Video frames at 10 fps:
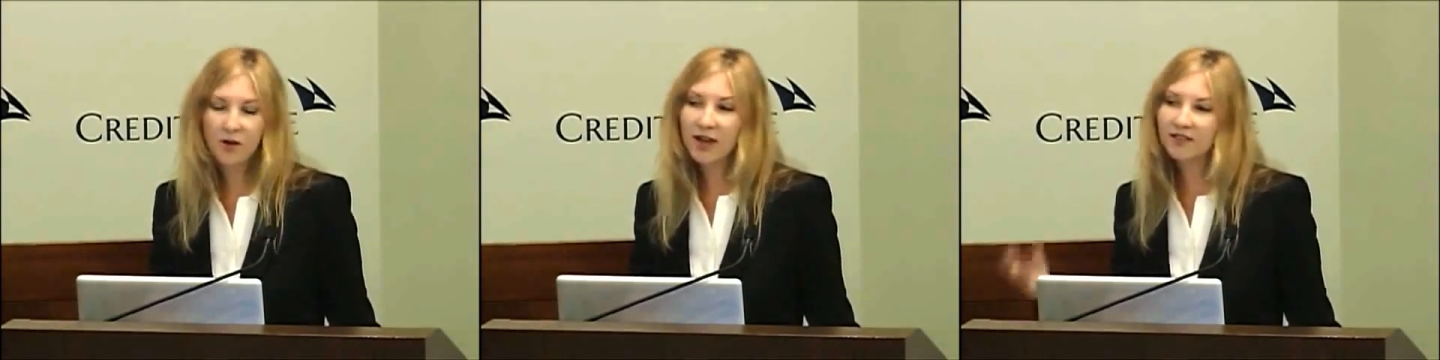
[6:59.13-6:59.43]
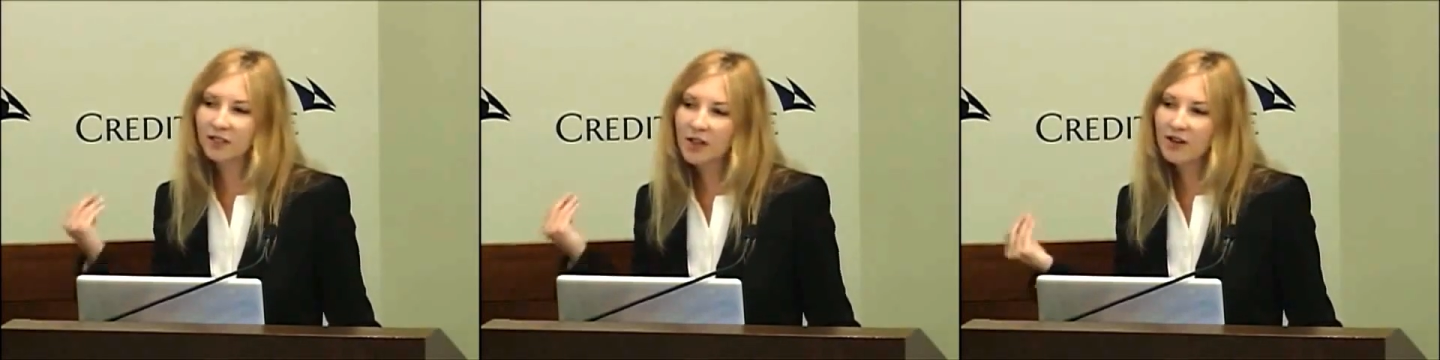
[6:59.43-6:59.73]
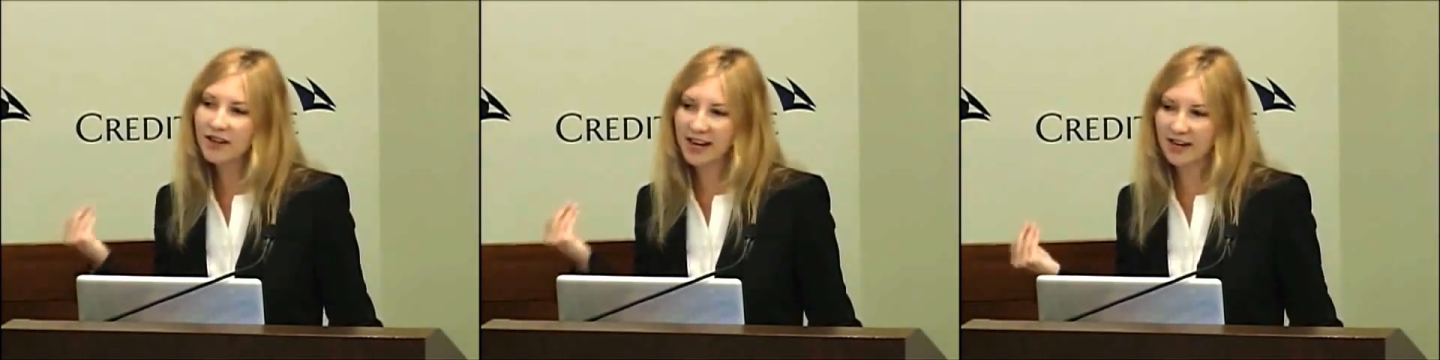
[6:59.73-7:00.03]
you have to
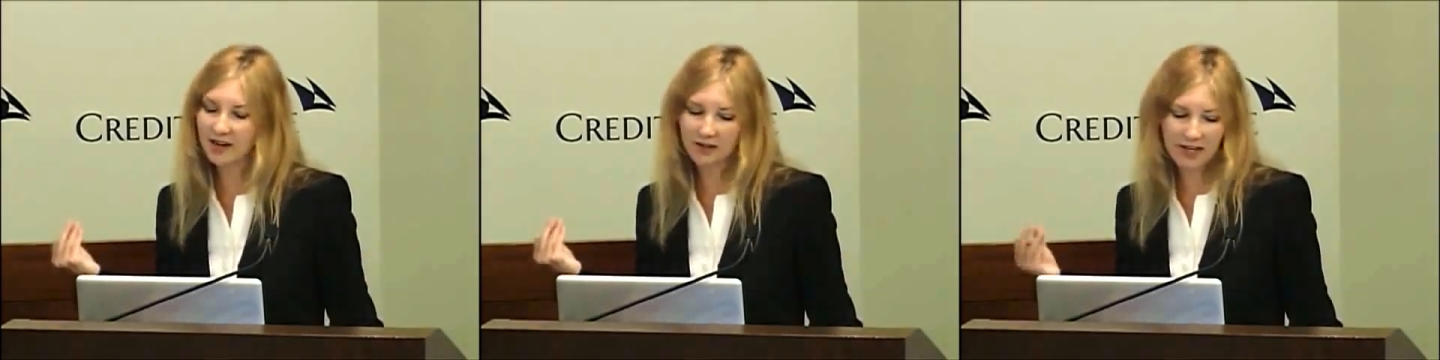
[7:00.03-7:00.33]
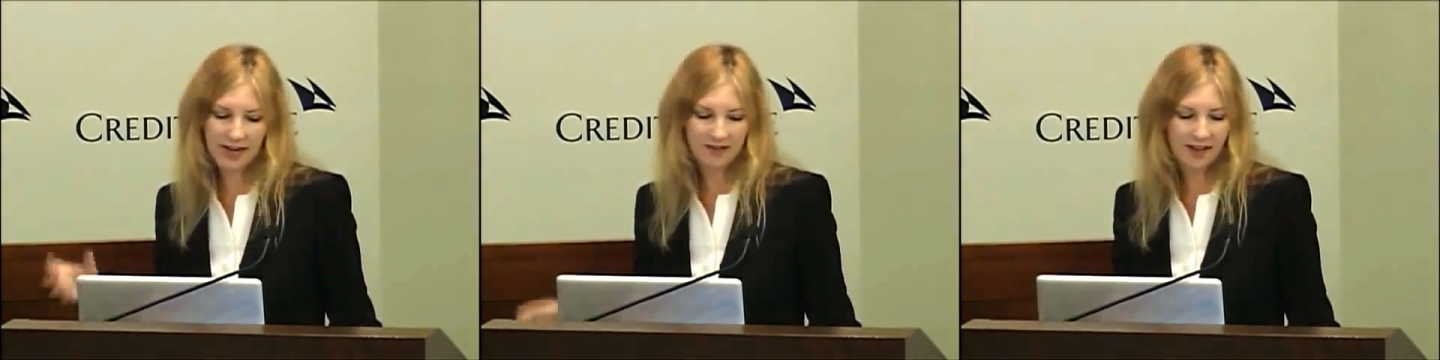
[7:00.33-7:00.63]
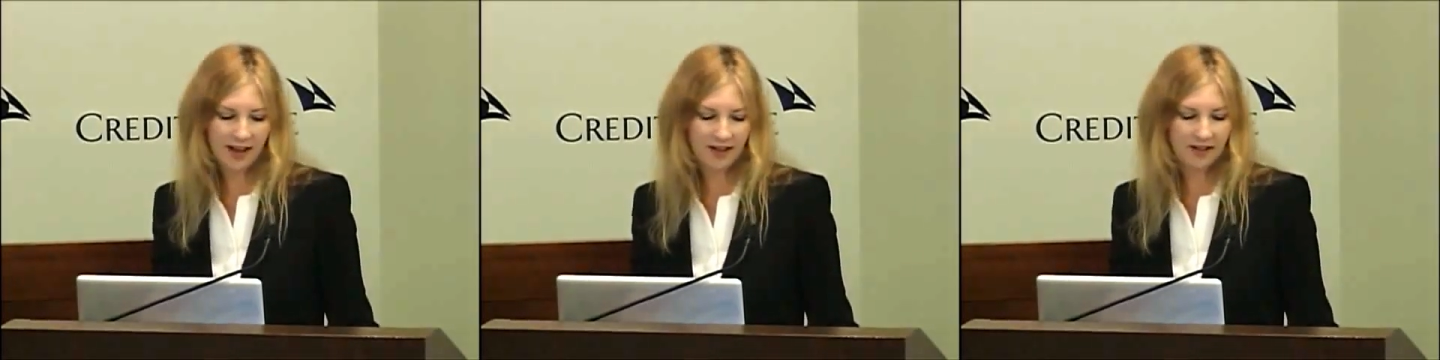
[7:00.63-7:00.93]
load an 800K
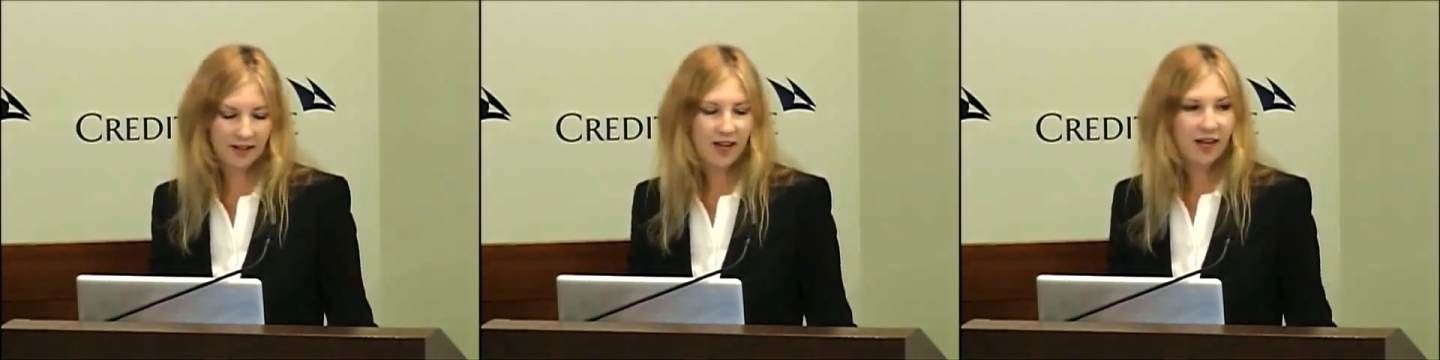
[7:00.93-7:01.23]
file.